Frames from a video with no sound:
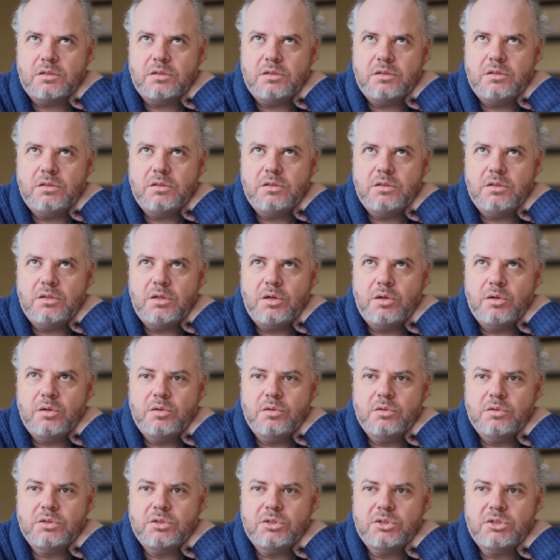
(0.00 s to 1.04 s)

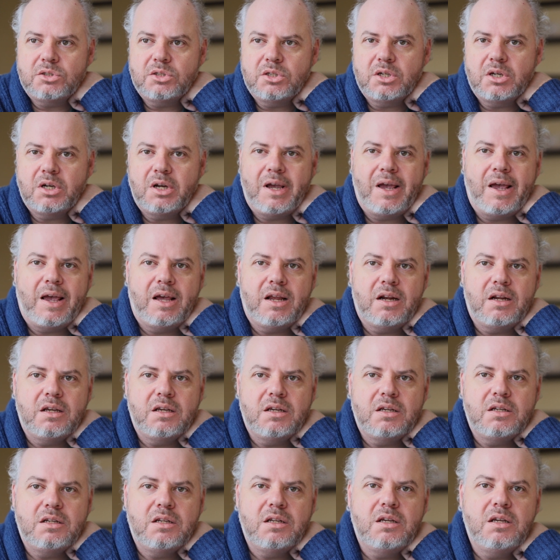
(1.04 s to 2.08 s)
no sugar
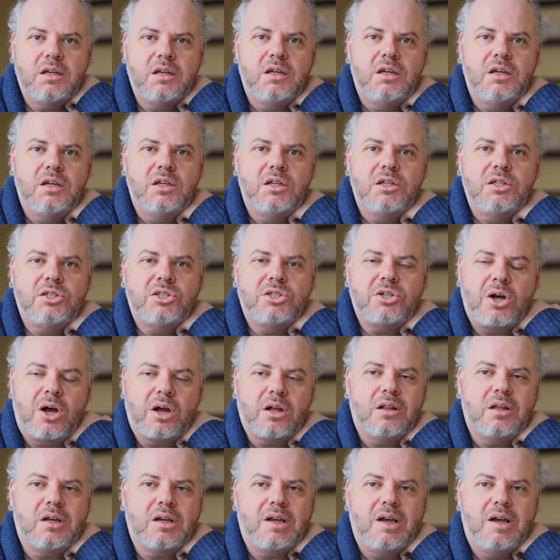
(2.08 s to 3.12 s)
added
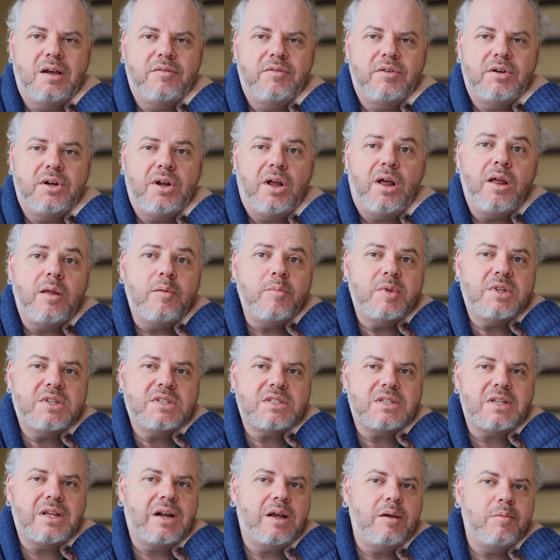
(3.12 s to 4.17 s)
chocolate covered
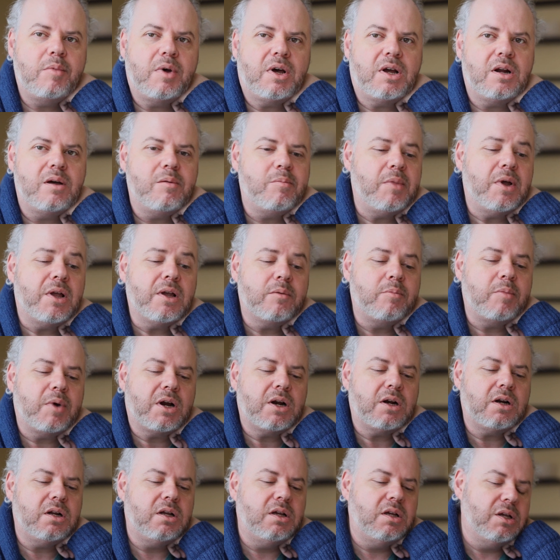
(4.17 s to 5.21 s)
almonds that I bought at Bulk
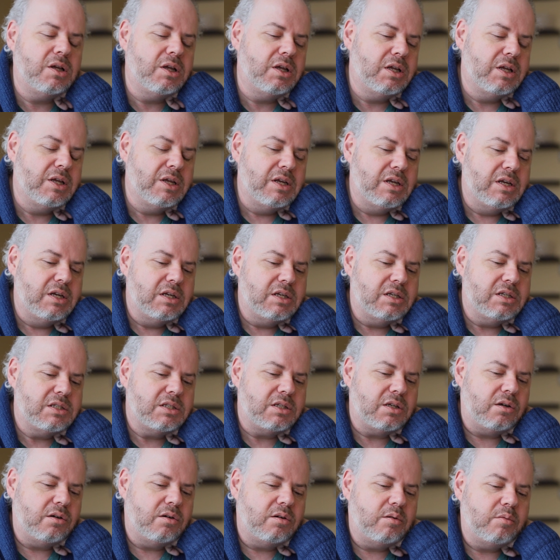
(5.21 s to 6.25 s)
Barn.
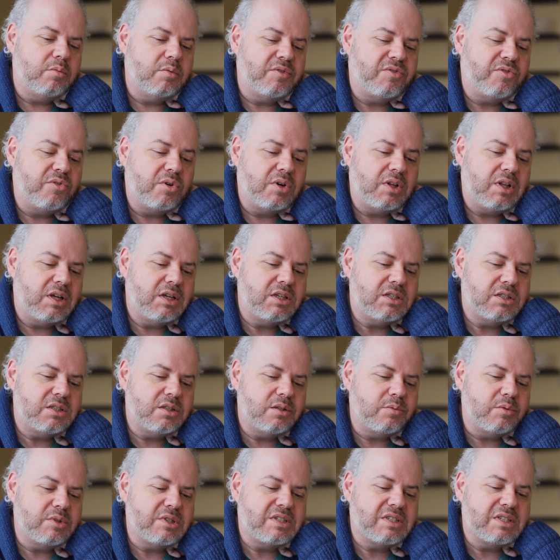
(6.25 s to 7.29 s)
So before lunch
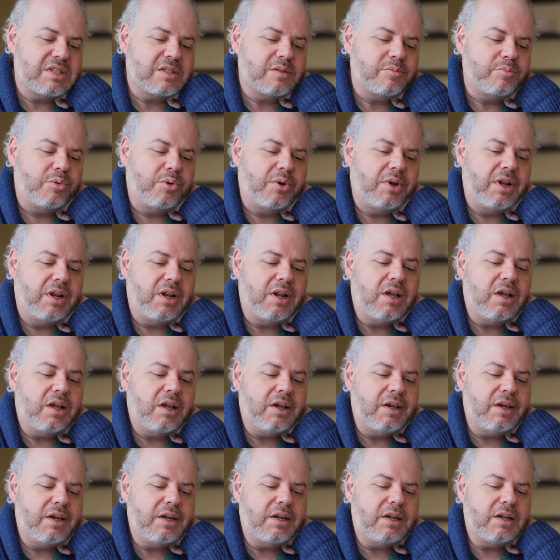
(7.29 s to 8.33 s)
it was
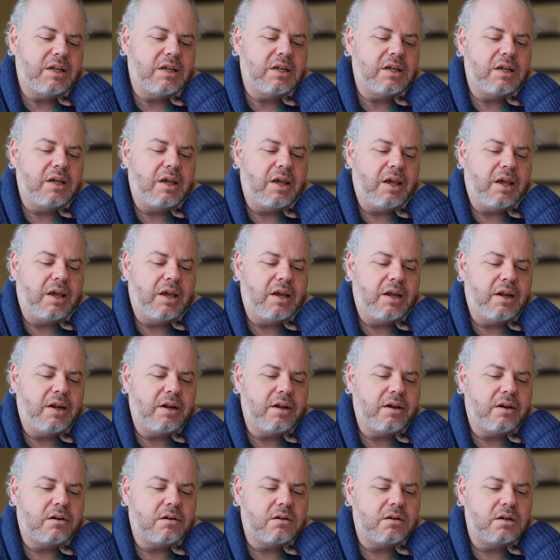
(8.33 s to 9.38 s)
6.9
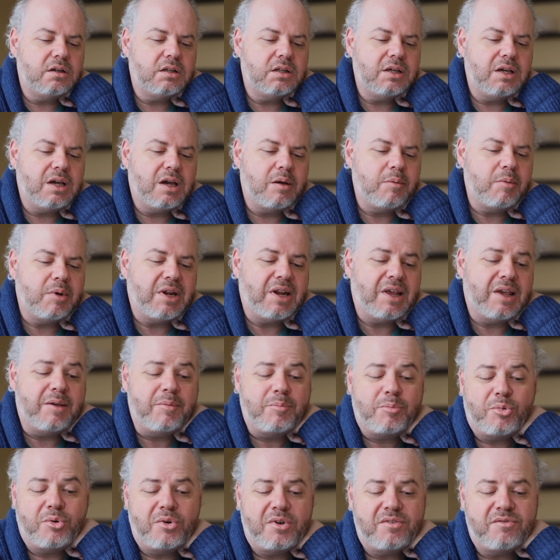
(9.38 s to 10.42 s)
and currently I'm at
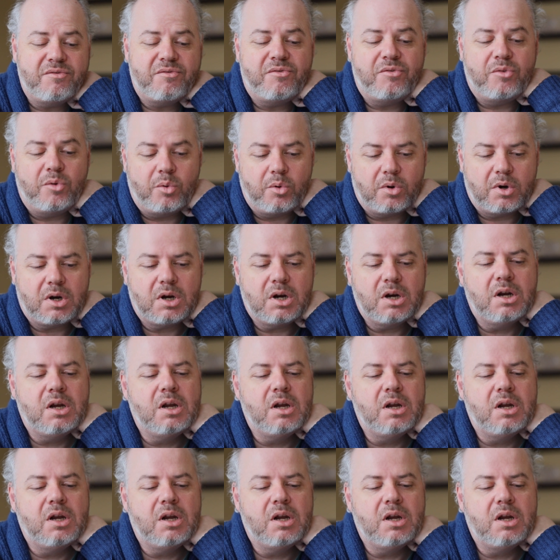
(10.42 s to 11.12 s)
8.4.